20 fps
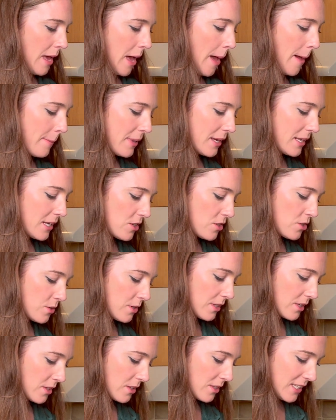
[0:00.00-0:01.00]
I'm gonna do a
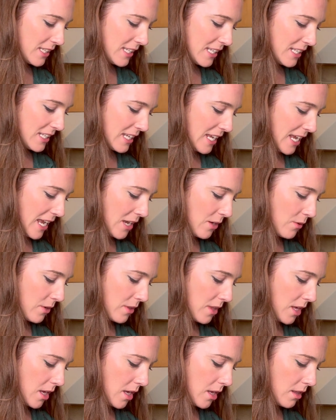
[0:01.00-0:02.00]
little yin yang
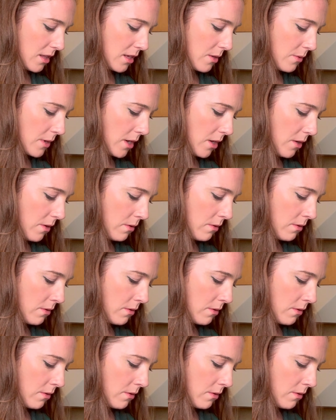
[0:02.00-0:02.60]
with it. There we go.